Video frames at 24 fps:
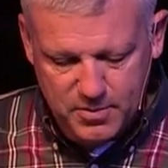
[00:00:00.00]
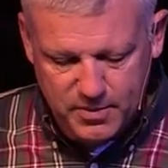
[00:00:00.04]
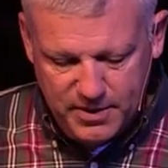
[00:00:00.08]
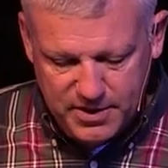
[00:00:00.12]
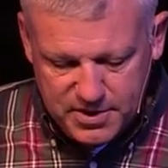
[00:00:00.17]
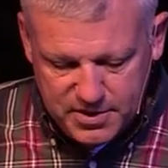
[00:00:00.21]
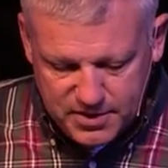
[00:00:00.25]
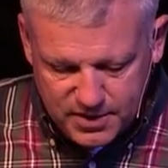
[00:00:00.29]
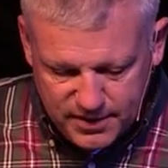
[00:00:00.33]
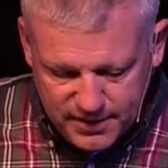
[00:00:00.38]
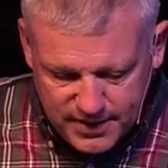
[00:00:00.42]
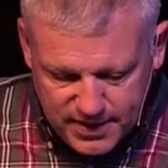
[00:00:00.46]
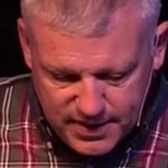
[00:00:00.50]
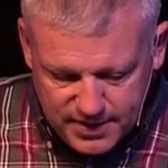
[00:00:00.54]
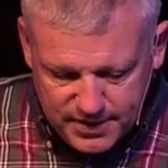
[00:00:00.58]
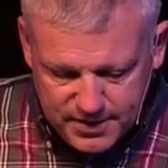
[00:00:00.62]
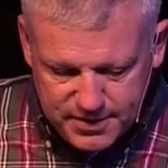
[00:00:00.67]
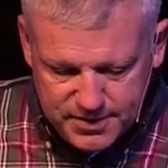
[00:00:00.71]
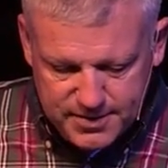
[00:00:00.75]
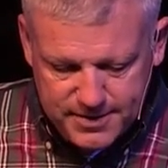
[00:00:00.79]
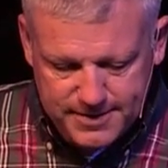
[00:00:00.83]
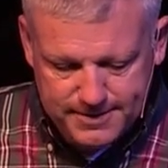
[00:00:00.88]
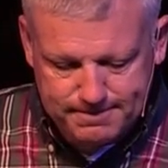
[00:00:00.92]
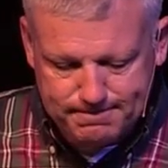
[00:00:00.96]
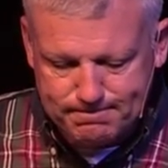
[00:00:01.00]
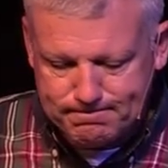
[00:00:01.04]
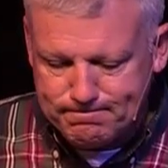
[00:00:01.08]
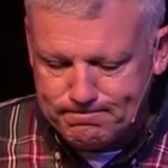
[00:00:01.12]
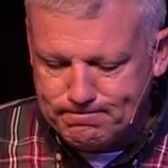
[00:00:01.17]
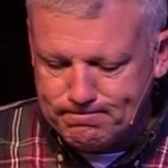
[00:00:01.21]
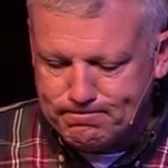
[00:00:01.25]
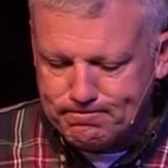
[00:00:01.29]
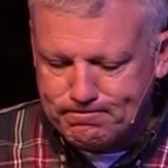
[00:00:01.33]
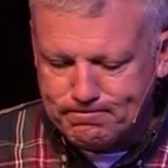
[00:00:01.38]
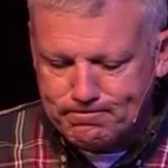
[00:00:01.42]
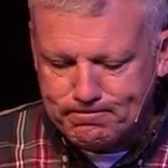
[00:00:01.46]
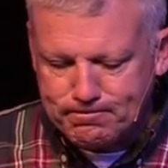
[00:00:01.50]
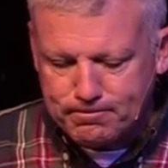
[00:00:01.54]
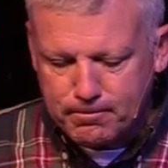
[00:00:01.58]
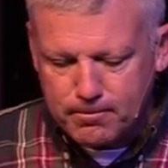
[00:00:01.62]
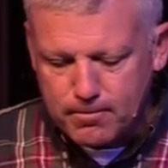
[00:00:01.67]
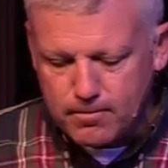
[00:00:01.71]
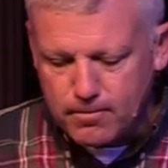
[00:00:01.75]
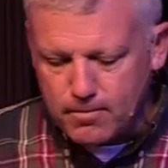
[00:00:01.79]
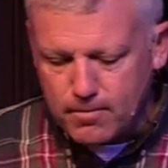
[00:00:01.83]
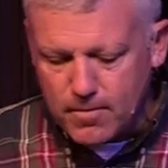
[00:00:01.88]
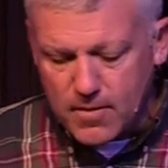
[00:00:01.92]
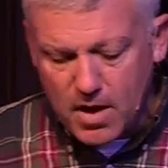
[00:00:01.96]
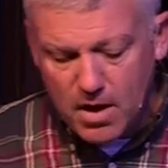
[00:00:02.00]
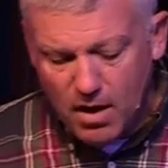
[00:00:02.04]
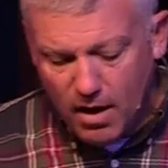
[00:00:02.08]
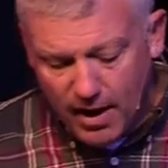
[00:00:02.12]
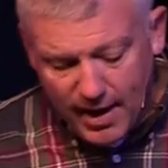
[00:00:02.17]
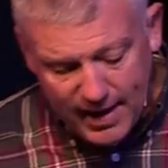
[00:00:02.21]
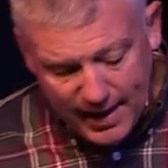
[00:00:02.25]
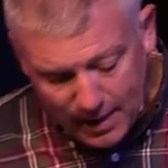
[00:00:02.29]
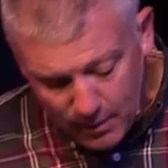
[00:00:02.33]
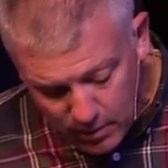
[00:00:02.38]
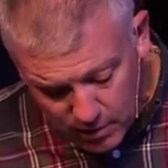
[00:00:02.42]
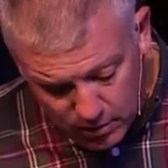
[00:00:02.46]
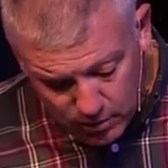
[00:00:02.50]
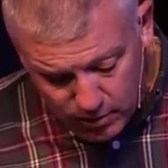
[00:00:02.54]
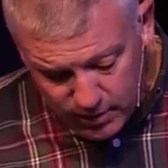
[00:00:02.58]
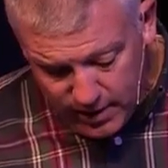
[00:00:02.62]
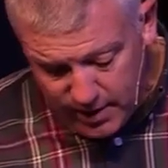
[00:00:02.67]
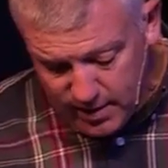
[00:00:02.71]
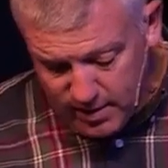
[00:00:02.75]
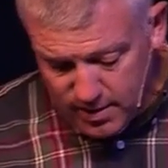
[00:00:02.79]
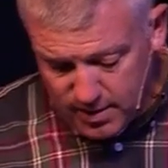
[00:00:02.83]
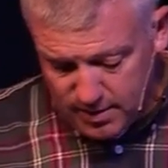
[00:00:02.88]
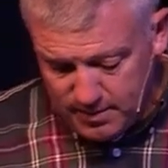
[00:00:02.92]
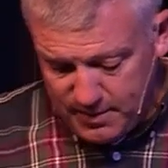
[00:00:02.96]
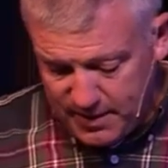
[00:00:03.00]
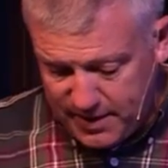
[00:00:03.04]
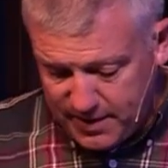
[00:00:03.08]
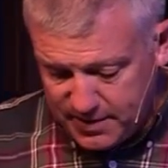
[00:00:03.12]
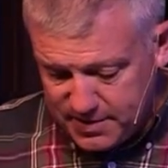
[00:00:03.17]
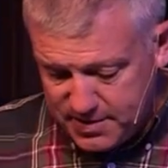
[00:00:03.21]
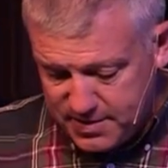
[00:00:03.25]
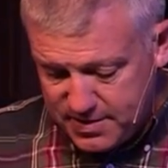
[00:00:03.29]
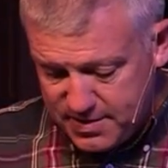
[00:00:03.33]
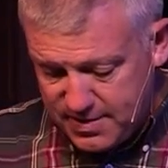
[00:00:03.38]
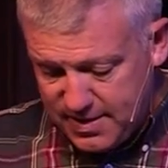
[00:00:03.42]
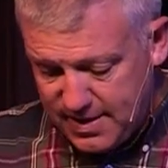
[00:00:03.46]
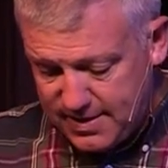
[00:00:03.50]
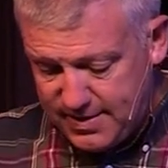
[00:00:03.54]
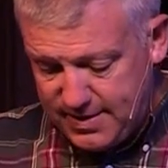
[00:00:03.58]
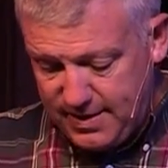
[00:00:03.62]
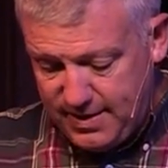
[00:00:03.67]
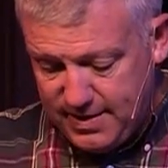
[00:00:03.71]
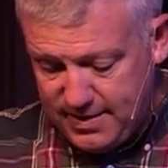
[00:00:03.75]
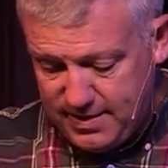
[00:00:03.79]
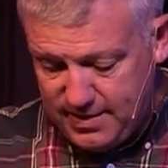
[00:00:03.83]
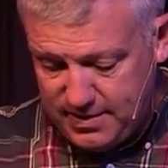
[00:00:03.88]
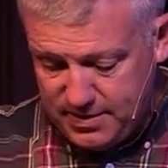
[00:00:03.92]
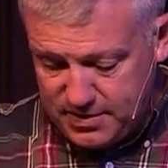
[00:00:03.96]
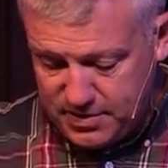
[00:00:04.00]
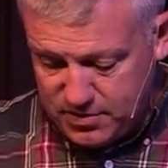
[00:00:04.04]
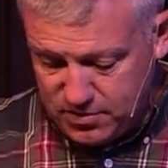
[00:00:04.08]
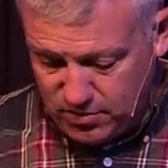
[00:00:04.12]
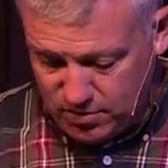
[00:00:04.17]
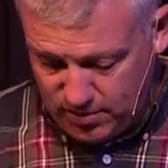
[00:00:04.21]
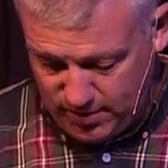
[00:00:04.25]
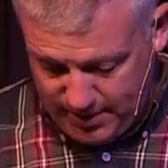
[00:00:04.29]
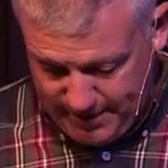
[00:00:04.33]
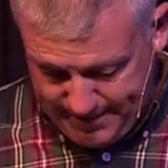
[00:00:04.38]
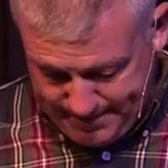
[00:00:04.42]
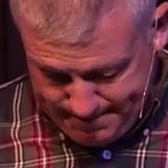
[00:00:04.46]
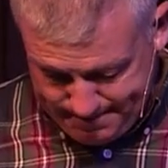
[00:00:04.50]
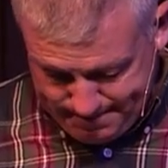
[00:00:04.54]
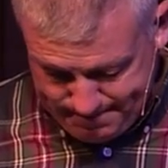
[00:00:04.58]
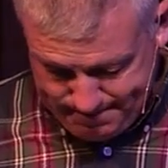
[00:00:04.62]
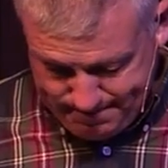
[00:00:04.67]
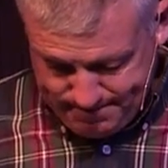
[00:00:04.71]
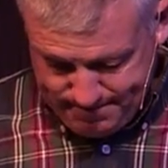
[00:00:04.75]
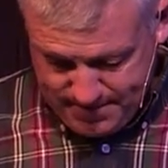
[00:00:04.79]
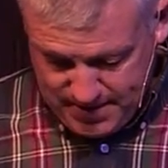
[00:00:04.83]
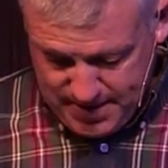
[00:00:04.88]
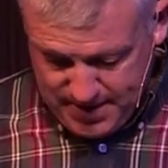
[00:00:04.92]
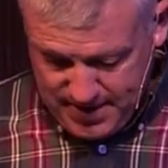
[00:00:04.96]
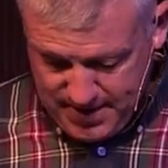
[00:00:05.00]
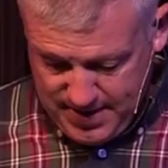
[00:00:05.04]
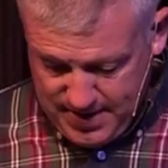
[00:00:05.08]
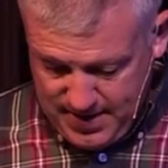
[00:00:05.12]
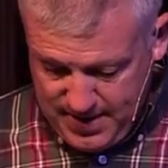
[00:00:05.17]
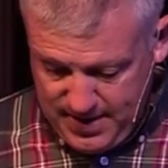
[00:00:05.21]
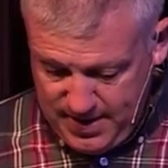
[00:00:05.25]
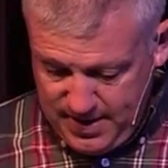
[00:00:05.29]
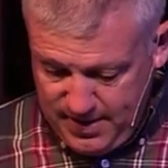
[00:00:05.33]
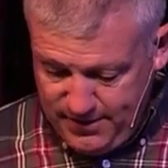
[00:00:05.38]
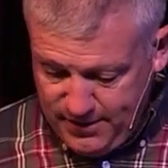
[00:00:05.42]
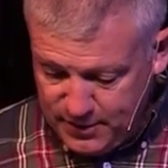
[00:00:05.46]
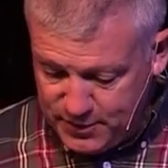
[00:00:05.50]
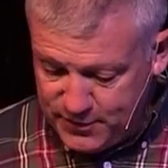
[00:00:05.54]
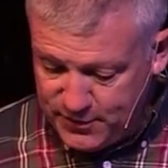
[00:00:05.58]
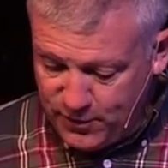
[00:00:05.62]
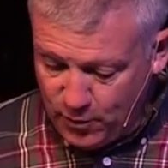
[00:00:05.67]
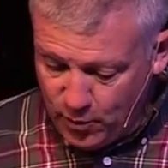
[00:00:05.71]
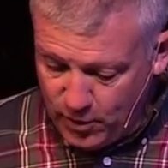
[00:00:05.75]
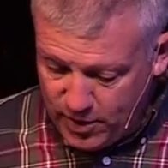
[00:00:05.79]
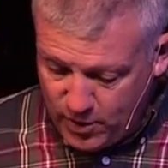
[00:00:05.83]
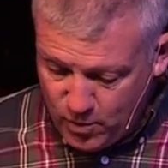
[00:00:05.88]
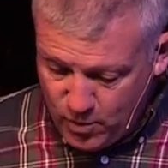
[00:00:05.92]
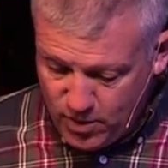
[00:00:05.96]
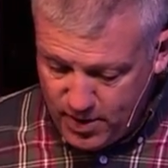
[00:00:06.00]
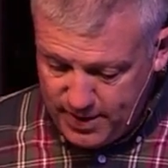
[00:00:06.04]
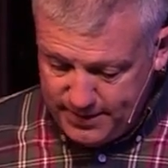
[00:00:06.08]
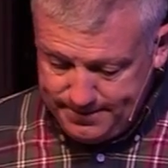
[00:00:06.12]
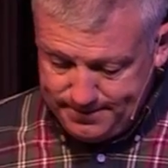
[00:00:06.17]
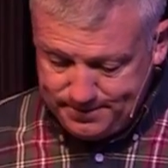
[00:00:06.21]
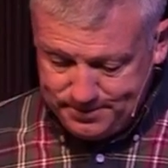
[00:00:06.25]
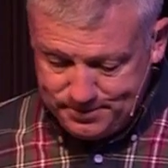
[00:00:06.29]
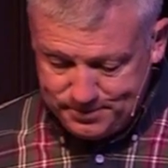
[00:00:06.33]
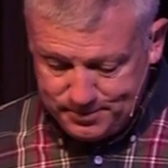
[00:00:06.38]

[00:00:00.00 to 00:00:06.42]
when we serve others. All right, I want to read on because it's not the end of the story. Verse 41.